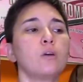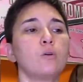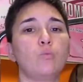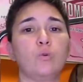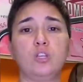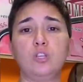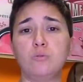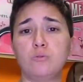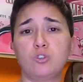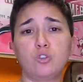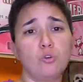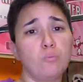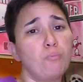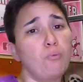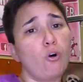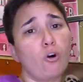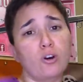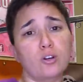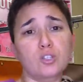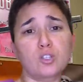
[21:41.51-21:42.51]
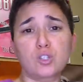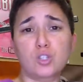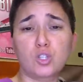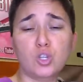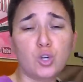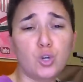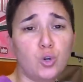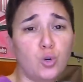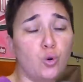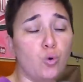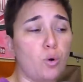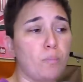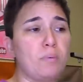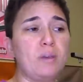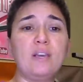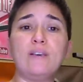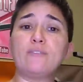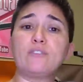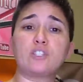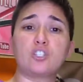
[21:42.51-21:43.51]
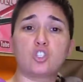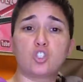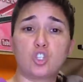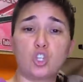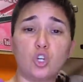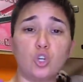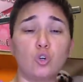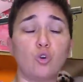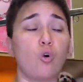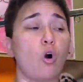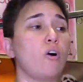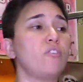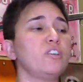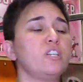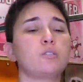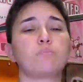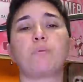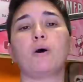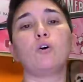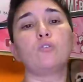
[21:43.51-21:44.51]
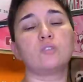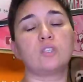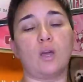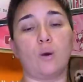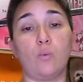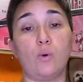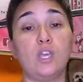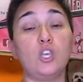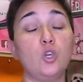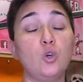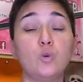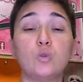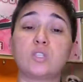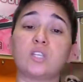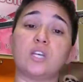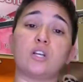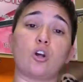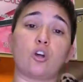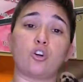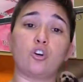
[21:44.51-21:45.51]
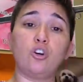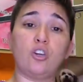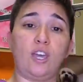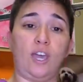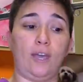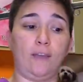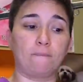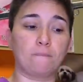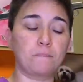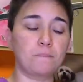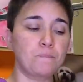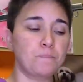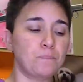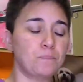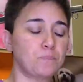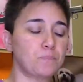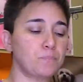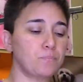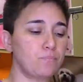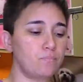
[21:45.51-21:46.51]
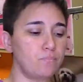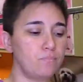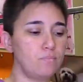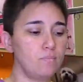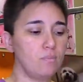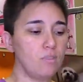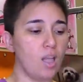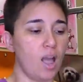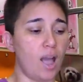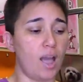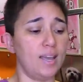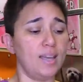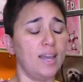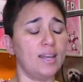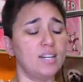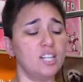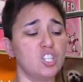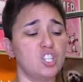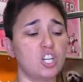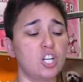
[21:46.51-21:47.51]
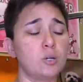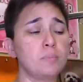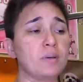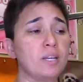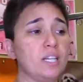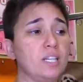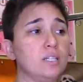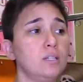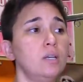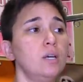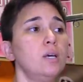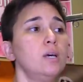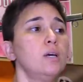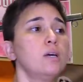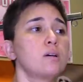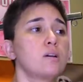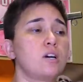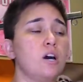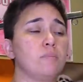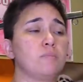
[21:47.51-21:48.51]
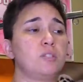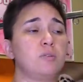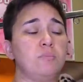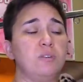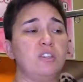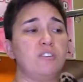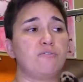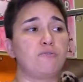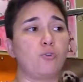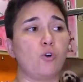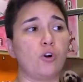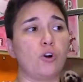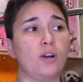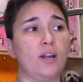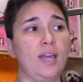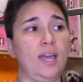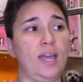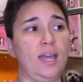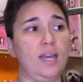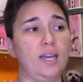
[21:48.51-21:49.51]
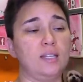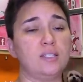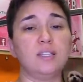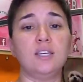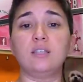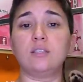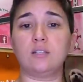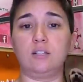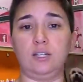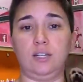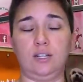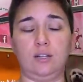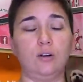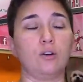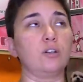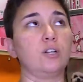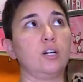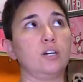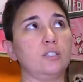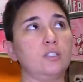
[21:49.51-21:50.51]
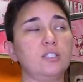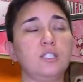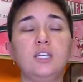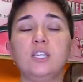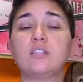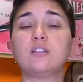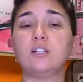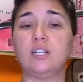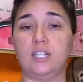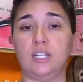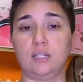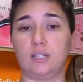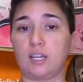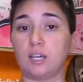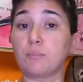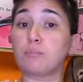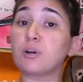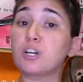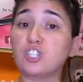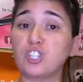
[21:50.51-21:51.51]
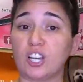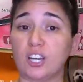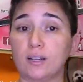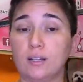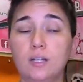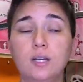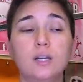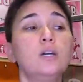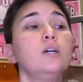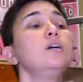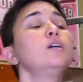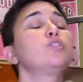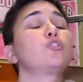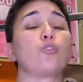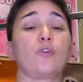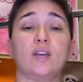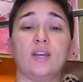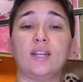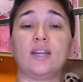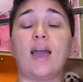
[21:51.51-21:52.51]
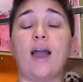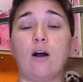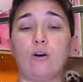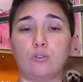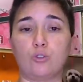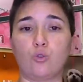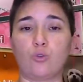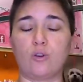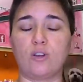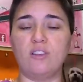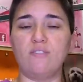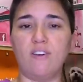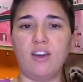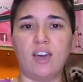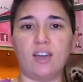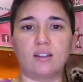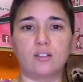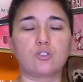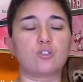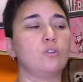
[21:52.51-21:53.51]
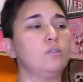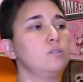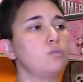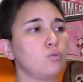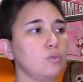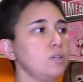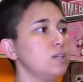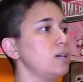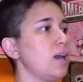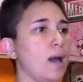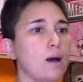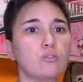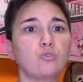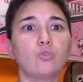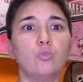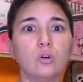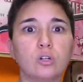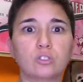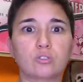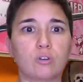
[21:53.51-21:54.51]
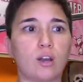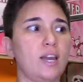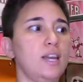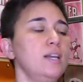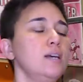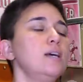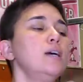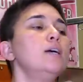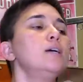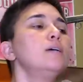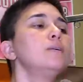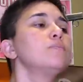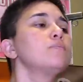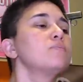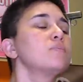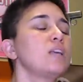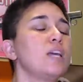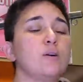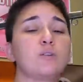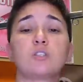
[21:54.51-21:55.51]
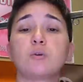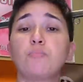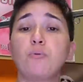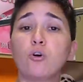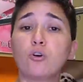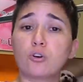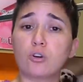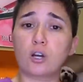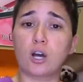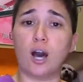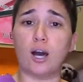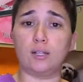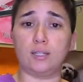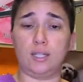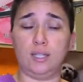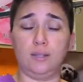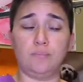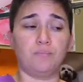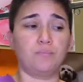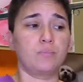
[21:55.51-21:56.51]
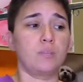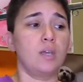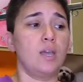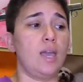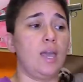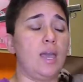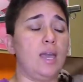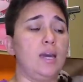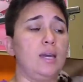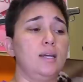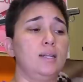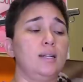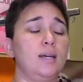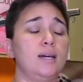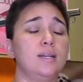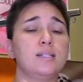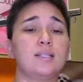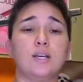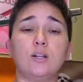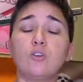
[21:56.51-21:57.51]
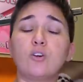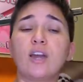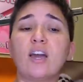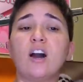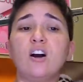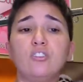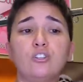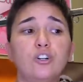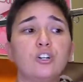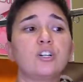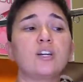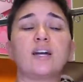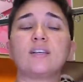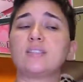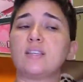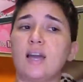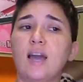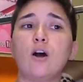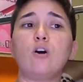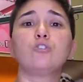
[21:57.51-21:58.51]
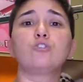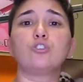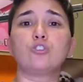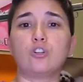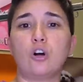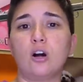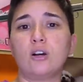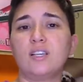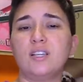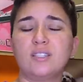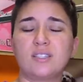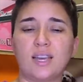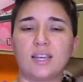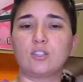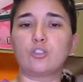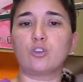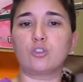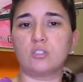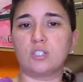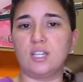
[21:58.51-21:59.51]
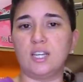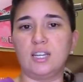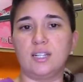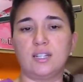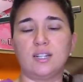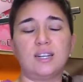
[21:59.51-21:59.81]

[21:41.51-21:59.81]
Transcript: When you do pork stew, beef stew, all these bones that we use in our cooking. I had a gentleman come to me for a teeth cleaning, like a brushing, during an outdoor event. So it was really outdoors, right? It was a border collie. And I said, okay, I'll look. I said, how old's your dog? He's like 13.